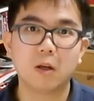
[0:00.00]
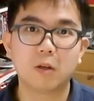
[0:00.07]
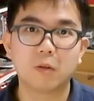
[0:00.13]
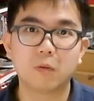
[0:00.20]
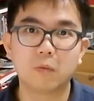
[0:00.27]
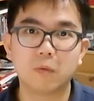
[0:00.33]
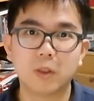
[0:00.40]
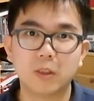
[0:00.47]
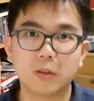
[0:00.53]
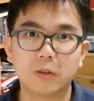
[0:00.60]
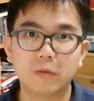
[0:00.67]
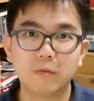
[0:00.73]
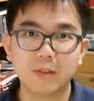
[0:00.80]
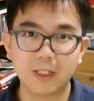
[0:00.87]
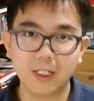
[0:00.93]
what
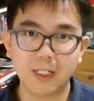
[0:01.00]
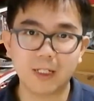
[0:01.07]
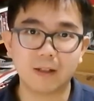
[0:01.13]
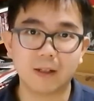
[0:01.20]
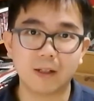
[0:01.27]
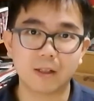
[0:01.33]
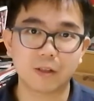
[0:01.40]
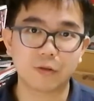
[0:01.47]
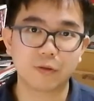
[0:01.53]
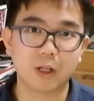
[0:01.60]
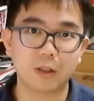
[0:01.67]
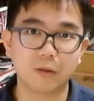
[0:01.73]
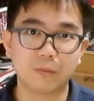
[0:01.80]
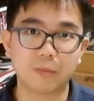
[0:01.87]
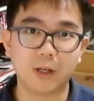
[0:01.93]
you need is
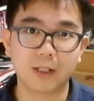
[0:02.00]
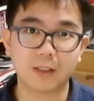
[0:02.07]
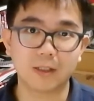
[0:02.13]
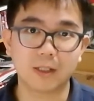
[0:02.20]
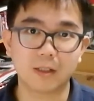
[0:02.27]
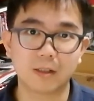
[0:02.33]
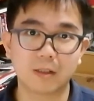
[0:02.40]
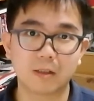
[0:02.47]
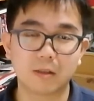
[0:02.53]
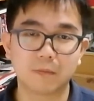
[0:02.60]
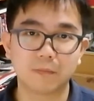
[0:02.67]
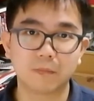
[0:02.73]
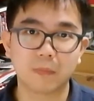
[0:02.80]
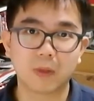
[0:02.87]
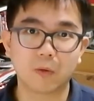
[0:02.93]
try to practice
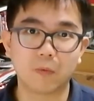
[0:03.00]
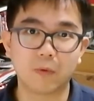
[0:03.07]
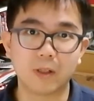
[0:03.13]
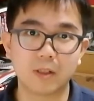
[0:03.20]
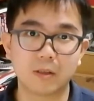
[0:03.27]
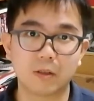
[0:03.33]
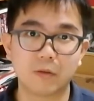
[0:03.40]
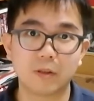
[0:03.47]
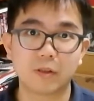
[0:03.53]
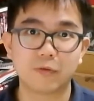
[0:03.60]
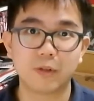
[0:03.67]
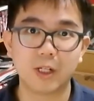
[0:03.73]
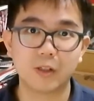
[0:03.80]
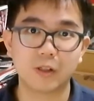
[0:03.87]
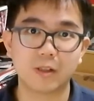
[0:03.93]
with total
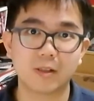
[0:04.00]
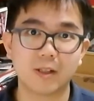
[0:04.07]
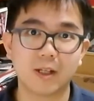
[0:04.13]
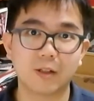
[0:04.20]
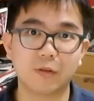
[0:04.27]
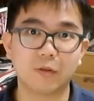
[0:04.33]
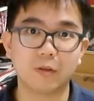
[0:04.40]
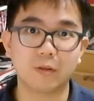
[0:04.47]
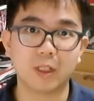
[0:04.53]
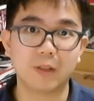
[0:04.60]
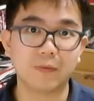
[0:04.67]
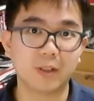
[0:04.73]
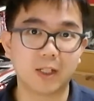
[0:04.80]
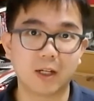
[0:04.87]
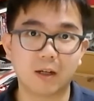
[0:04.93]
strangers that you don't
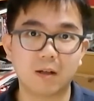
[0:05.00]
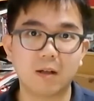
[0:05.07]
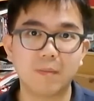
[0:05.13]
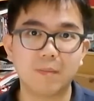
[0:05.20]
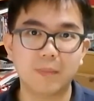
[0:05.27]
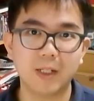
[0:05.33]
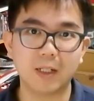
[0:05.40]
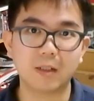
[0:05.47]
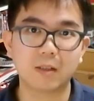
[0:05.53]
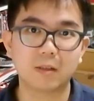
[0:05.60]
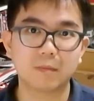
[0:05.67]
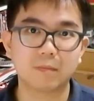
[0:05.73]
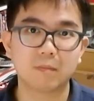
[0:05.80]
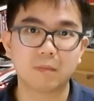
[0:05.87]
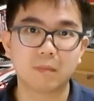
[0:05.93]
even care a bit,
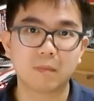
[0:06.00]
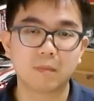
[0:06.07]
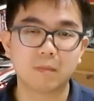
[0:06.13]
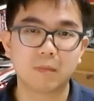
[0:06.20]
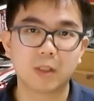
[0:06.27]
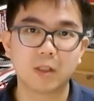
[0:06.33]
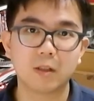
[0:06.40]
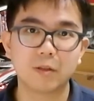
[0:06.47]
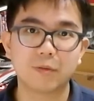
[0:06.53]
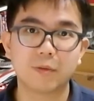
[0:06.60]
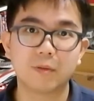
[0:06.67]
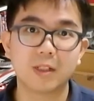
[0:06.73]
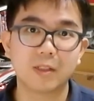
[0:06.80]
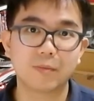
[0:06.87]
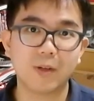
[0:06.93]
because
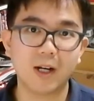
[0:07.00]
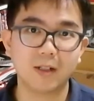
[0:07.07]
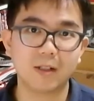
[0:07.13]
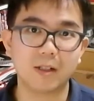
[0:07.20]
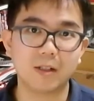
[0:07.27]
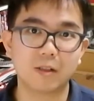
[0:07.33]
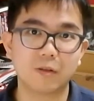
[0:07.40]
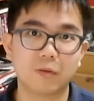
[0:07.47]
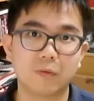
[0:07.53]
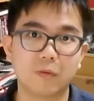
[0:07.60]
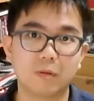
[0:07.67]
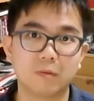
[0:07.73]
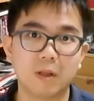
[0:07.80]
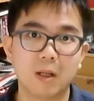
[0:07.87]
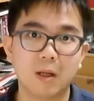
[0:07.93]
through this practice you
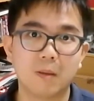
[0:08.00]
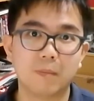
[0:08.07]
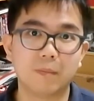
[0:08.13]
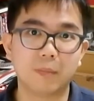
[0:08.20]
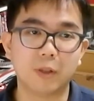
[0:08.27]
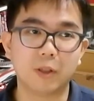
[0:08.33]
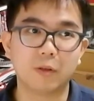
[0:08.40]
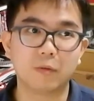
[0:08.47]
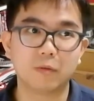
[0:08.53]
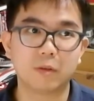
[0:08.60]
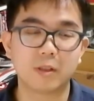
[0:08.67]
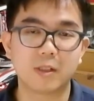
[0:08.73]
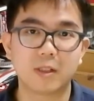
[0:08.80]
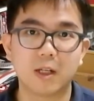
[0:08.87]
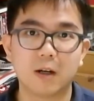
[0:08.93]
will build
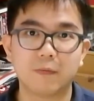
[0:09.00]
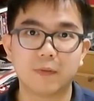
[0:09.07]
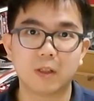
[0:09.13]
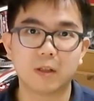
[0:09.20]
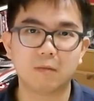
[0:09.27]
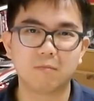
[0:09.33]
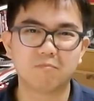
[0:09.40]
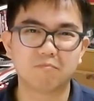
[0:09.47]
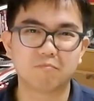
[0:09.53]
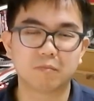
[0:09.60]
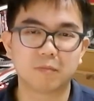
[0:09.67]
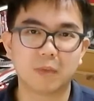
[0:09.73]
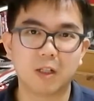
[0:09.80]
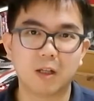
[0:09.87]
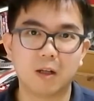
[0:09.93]
yourself up
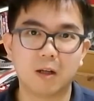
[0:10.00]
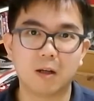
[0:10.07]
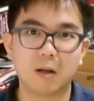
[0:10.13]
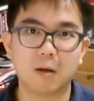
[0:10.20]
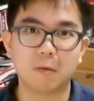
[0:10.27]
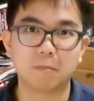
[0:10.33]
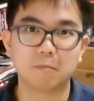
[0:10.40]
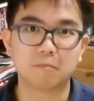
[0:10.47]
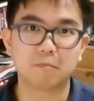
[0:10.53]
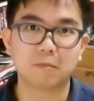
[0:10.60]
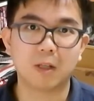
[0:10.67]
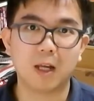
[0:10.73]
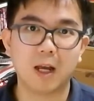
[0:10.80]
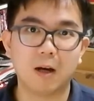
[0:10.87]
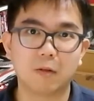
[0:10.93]

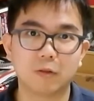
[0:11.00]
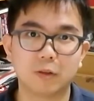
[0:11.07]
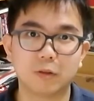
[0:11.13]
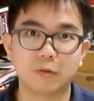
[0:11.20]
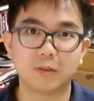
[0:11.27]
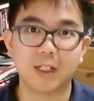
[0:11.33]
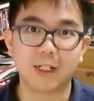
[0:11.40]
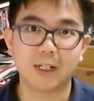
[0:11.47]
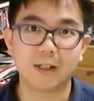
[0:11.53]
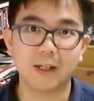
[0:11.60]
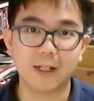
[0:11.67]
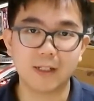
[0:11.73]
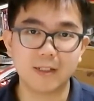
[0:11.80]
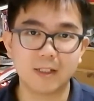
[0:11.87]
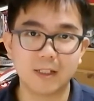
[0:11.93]
how to take it
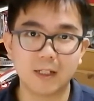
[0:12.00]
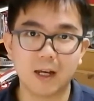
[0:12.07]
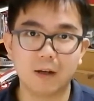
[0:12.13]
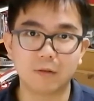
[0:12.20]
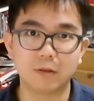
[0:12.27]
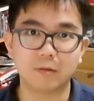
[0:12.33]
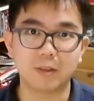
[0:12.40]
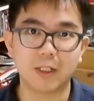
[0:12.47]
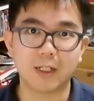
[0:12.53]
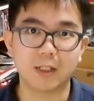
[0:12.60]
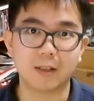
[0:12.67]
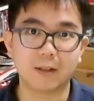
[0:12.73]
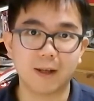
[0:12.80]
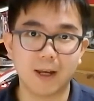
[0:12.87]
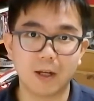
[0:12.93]
easy, how to take
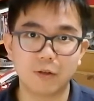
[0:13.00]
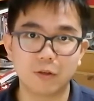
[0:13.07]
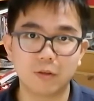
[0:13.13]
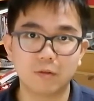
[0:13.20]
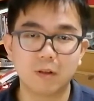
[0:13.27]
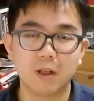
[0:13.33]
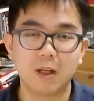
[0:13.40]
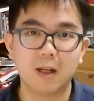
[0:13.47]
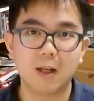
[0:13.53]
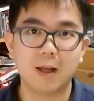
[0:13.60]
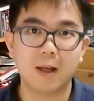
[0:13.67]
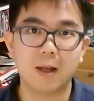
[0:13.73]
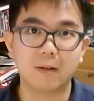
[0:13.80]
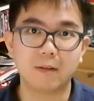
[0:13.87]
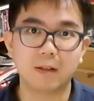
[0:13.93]
it casual,
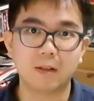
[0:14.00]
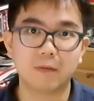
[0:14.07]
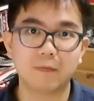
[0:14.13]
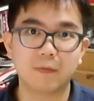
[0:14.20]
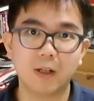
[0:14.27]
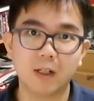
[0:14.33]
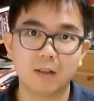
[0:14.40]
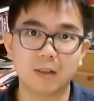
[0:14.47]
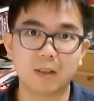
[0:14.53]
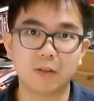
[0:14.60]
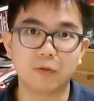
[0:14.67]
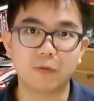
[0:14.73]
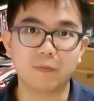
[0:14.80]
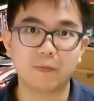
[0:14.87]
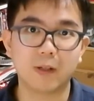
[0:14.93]
and then finally
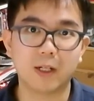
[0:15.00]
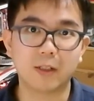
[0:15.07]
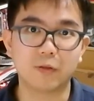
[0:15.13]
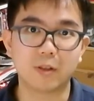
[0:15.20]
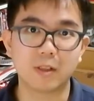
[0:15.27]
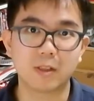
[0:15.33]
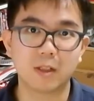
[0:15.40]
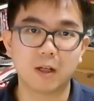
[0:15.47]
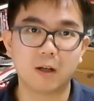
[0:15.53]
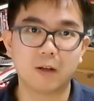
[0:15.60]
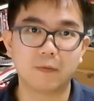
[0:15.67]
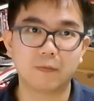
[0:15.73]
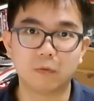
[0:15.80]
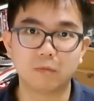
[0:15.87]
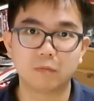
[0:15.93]
you will find
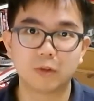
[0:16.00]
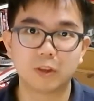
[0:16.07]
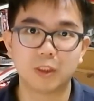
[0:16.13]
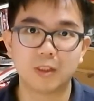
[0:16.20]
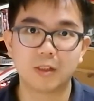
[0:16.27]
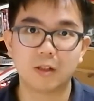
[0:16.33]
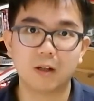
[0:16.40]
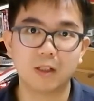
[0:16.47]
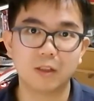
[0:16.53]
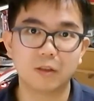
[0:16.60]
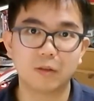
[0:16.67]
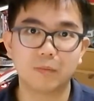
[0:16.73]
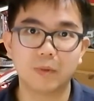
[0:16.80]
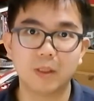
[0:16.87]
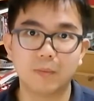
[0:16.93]
yourself just talking
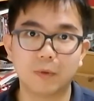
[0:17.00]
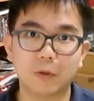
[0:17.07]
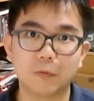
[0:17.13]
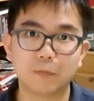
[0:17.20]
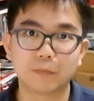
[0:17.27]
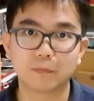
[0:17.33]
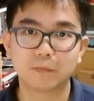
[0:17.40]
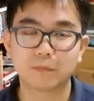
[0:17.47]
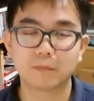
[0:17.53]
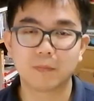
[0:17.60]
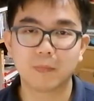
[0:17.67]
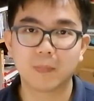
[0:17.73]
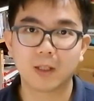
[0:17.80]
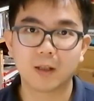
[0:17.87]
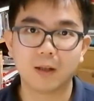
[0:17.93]
to people
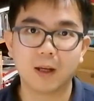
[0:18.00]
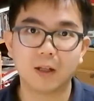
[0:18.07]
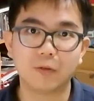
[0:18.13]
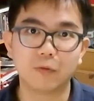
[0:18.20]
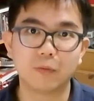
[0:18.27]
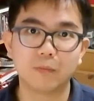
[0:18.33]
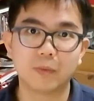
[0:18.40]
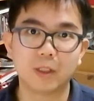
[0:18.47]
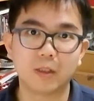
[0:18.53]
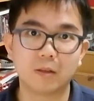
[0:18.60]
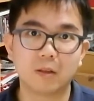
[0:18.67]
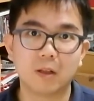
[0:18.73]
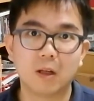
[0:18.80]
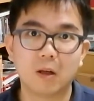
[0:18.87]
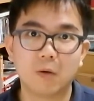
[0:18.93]
and you won't
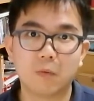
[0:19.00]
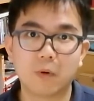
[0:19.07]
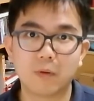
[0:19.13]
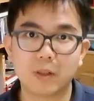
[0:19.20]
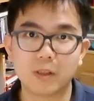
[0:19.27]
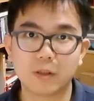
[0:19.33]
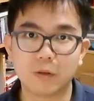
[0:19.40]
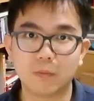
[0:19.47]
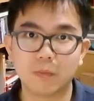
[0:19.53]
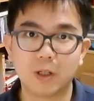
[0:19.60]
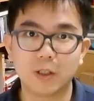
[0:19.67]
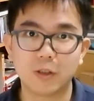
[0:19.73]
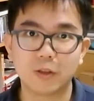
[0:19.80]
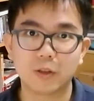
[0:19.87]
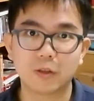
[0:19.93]
be worried so
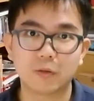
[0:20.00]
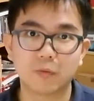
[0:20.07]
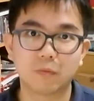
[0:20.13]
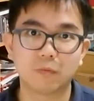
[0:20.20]
much